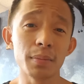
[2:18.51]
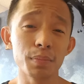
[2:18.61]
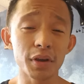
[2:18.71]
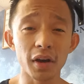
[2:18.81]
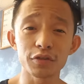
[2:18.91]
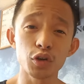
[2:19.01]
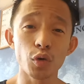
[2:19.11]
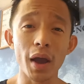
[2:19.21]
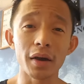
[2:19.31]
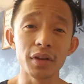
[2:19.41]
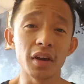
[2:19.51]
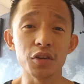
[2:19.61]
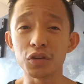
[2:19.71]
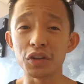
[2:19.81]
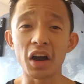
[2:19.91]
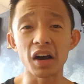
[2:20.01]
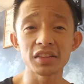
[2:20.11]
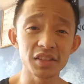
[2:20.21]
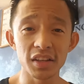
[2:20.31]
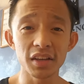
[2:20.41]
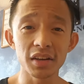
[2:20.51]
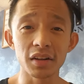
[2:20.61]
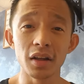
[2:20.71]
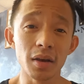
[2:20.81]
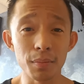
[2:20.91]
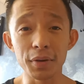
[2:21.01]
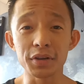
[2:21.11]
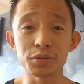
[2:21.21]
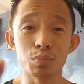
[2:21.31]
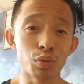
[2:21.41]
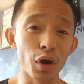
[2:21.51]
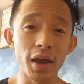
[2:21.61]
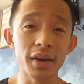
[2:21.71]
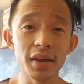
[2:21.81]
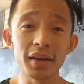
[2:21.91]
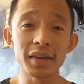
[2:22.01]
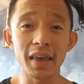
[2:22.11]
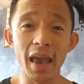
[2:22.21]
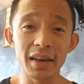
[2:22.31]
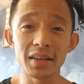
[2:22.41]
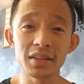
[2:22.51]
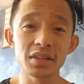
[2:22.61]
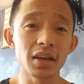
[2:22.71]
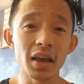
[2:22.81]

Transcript: pick off the ground, you can hunt and kill, because bread, candies,